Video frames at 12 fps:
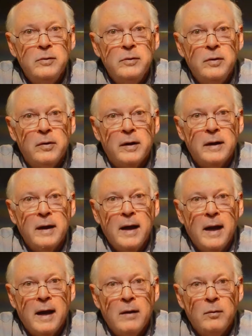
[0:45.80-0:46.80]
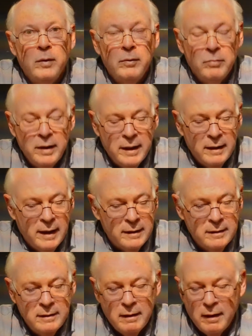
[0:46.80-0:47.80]
in New York, and we
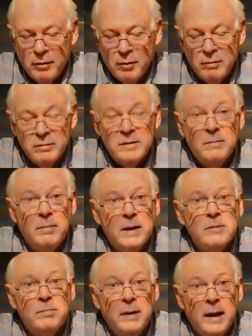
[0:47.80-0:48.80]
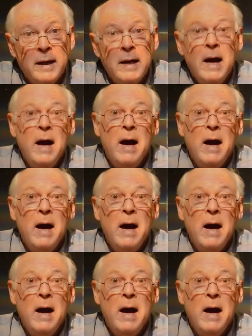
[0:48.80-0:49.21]
reconnected. I thought it was the best play